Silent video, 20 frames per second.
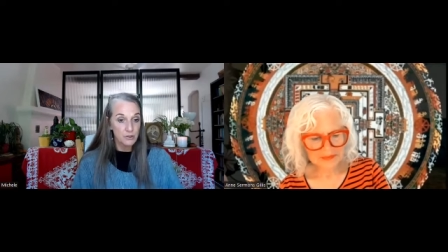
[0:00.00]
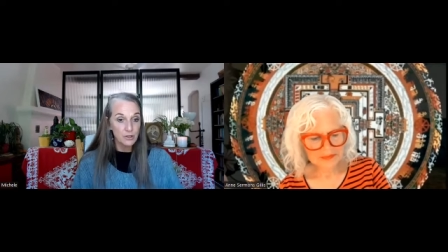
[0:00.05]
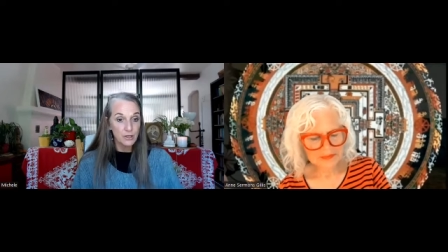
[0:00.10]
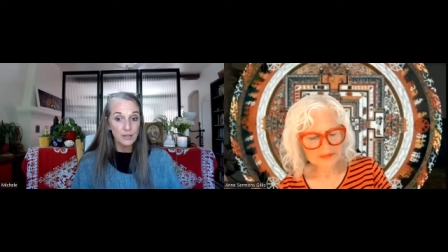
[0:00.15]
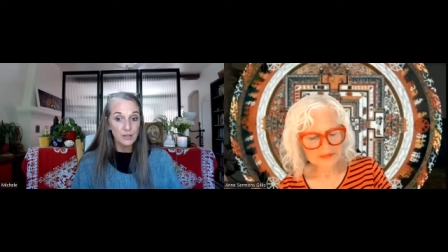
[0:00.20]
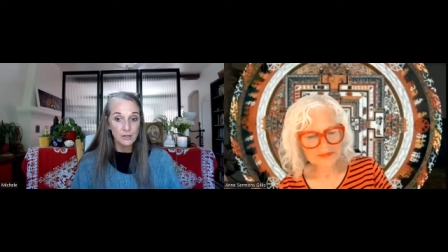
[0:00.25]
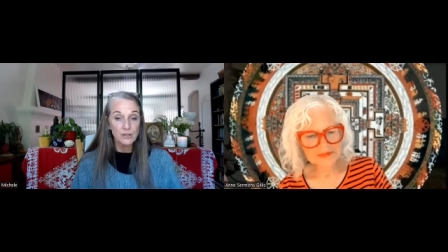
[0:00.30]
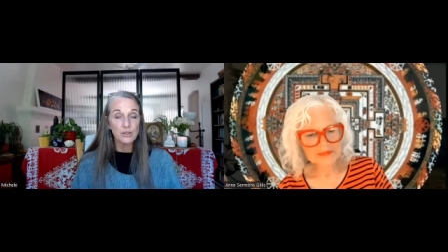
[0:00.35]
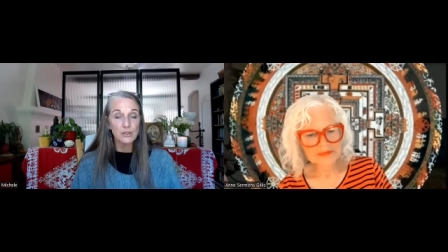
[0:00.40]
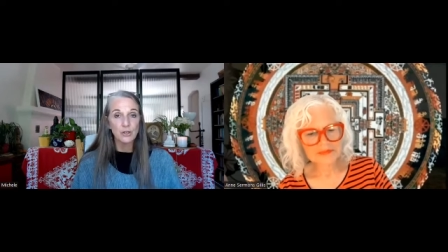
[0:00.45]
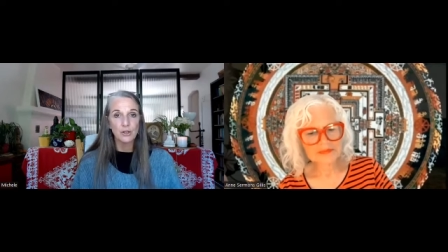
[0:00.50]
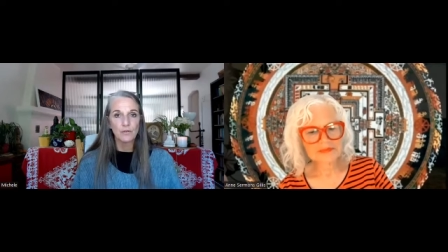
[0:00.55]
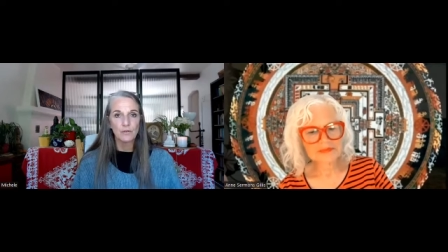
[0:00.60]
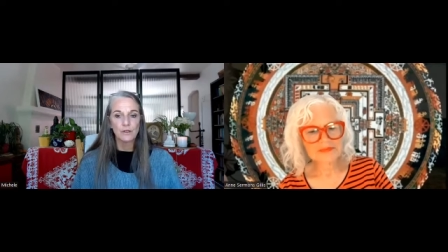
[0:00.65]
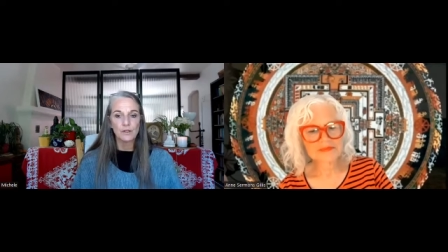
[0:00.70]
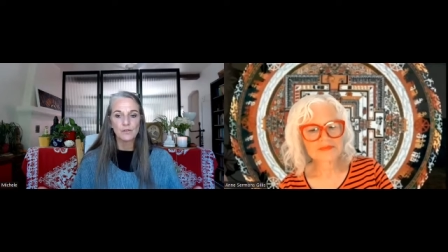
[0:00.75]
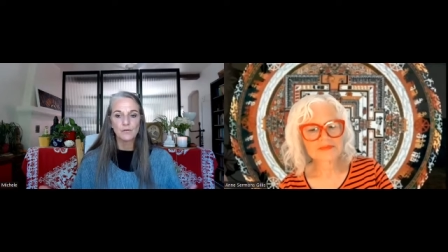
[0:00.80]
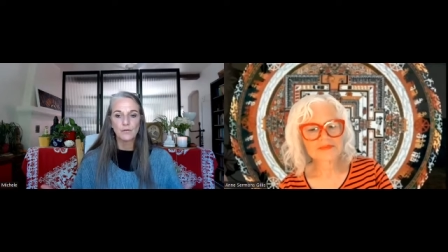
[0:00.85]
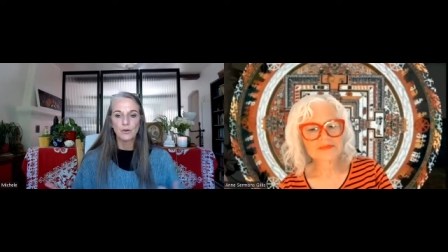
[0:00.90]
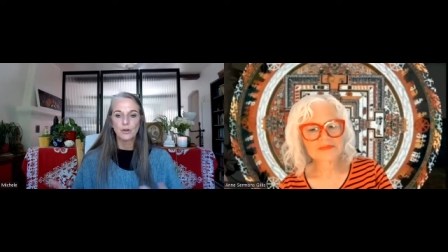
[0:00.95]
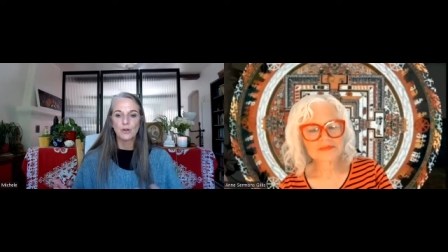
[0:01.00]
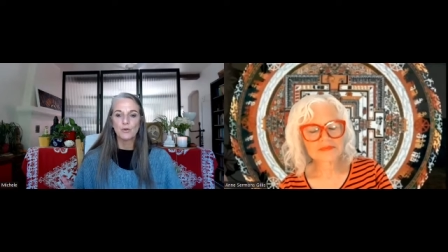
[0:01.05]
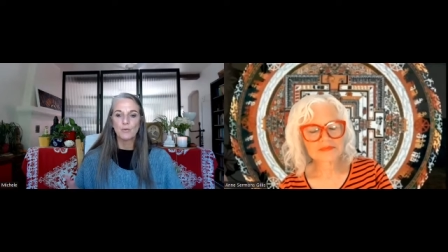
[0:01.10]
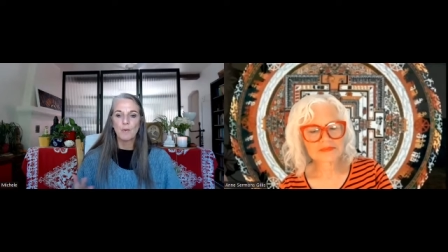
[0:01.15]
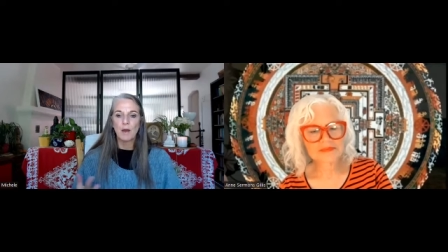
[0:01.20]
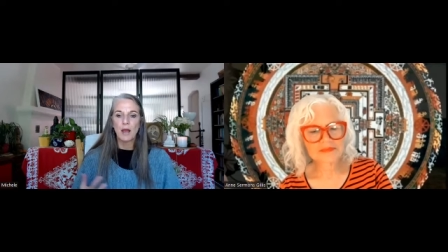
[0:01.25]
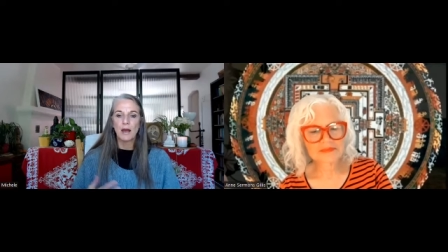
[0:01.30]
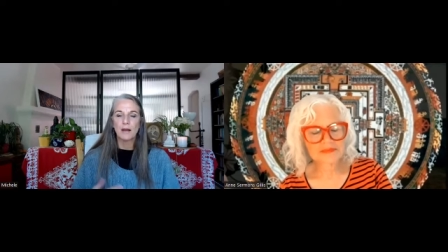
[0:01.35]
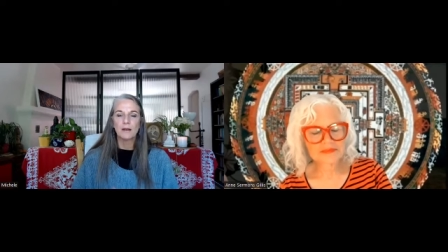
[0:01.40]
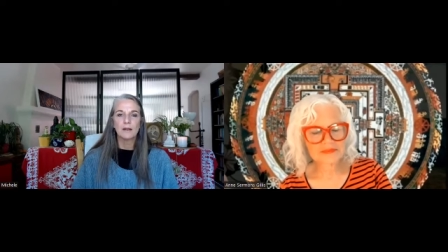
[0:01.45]
in service for
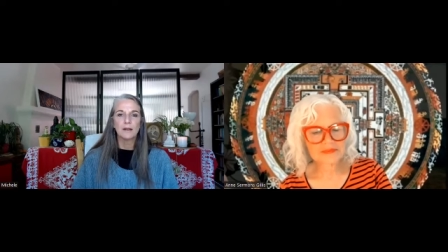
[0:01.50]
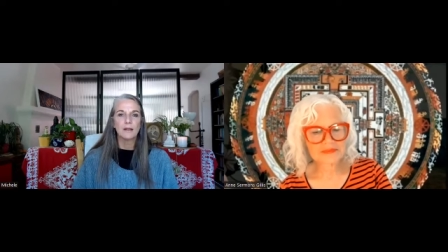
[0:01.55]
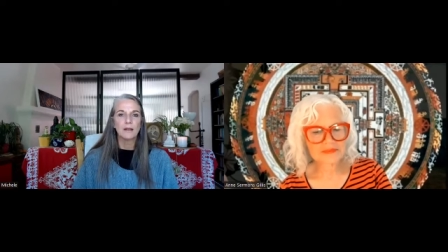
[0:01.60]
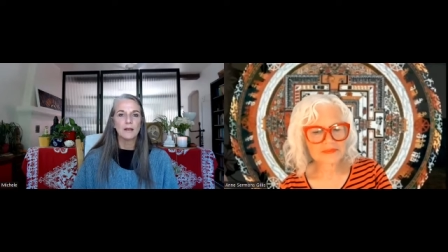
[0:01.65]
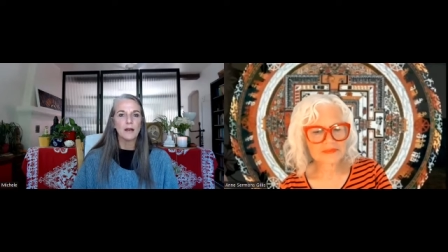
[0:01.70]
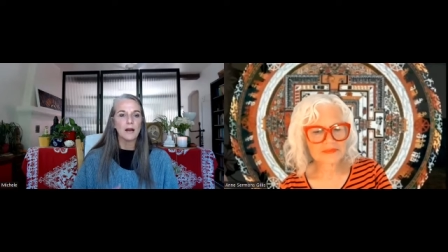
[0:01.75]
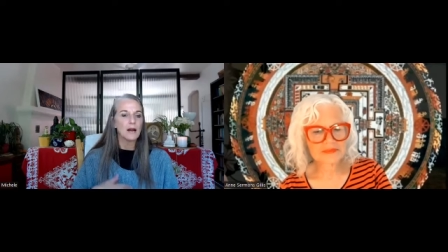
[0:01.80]
humanity,